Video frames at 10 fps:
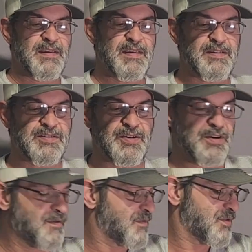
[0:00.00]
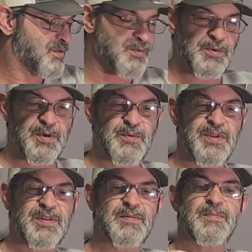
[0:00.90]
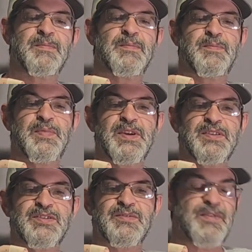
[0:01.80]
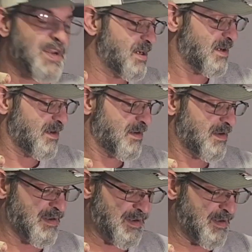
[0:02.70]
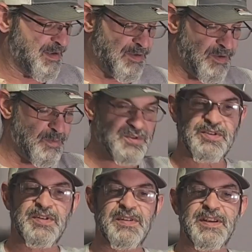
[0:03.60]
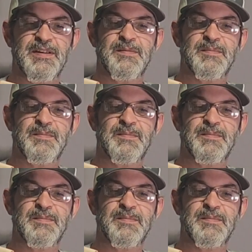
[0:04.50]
his curved sword with the big serrated, almost looking like a